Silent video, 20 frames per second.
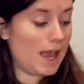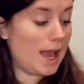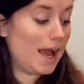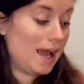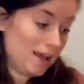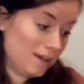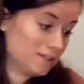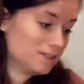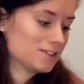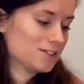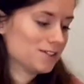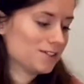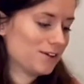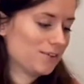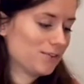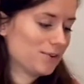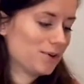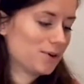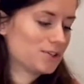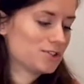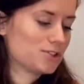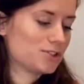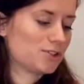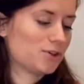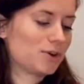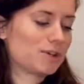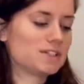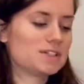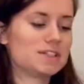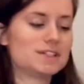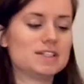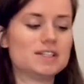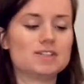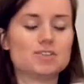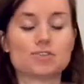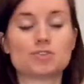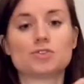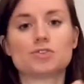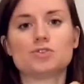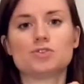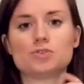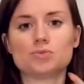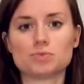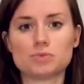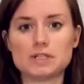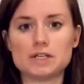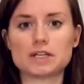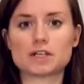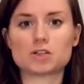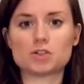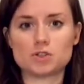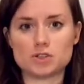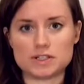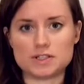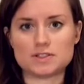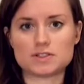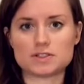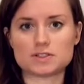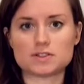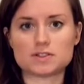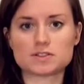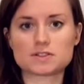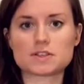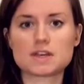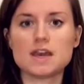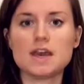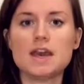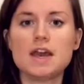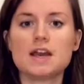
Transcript: And of course, you're going to need your urea crystals.